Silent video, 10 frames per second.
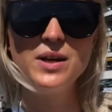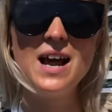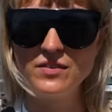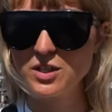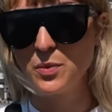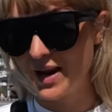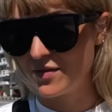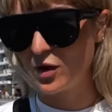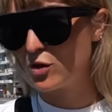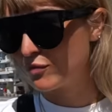can have it
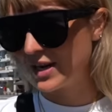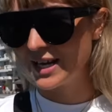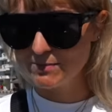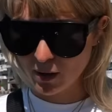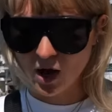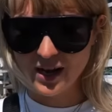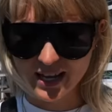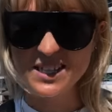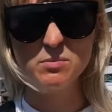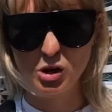whenever really, but it
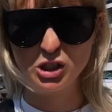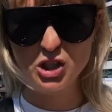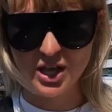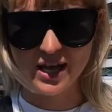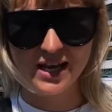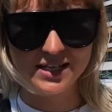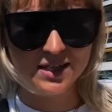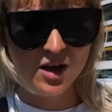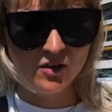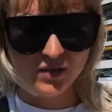is a brunch thing. It's
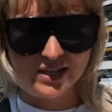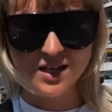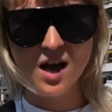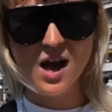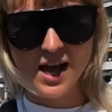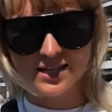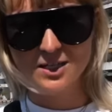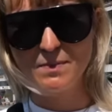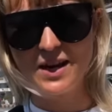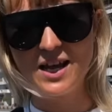feta and
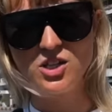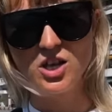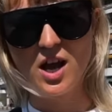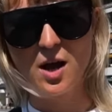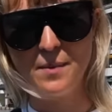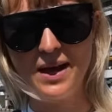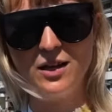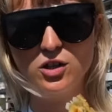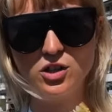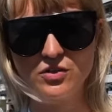spinach and it
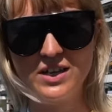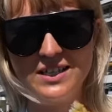looks greasy.